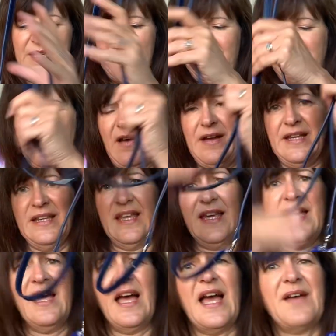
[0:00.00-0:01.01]
fine.
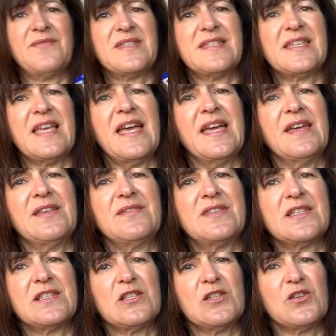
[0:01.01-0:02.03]
I have to say it
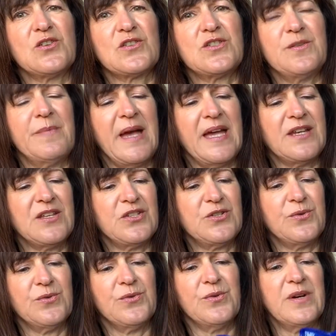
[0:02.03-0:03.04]
doesn't look too bad at
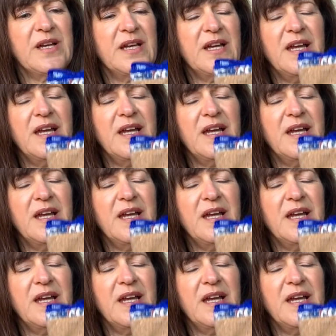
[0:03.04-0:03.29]
all